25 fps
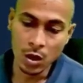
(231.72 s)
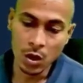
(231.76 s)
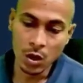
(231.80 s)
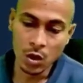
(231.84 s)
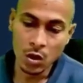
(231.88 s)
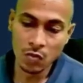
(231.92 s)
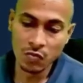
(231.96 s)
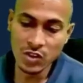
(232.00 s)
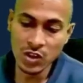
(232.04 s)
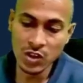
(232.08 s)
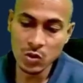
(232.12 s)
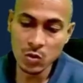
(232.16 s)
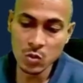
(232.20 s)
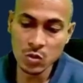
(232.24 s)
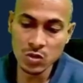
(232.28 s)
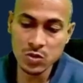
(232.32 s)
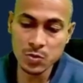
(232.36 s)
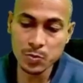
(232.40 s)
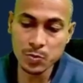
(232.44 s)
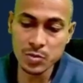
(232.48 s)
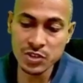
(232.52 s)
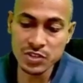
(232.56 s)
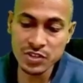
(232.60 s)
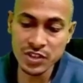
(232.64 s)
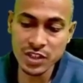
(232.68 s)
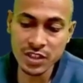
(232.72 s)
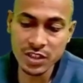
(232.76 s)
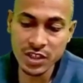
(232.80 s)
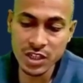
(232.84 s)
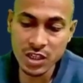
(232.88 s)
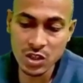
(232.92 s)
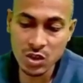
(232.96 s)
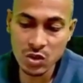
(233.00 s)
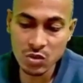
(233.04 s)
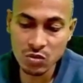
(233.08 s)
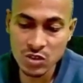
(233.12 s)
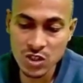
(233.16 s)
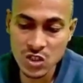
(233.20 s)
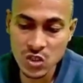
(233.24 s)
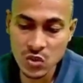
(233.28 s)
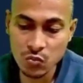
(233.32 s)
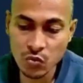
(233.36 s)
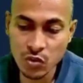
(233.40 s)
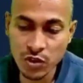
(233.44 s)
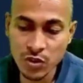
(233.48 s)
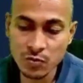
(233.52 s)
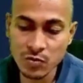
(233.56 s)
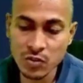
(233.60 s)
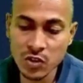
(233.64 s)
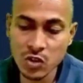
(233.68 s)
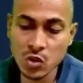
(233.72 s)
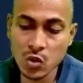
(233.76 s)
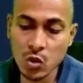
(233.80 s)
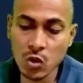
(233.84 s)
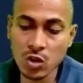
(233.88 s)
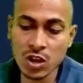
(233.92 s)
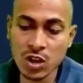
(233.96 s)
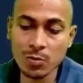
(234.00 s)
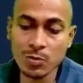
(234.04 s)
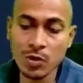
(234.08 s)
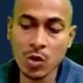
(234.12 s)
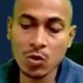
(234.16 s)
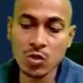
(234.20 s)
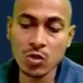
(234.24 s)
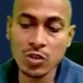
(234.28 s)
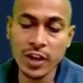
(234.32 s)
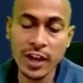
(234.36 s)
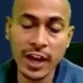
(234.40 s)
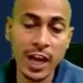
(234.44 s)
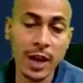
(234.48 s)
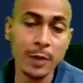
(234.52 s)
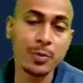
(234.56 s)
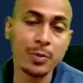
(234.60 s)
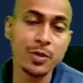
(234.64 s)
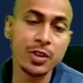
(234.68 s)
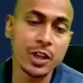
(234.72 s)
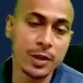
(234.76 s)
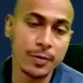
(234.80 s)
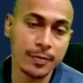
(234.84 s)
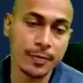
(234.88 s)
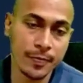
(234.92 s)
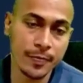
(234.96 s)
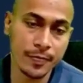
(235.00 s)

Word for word: We use present continuous when we talk about happening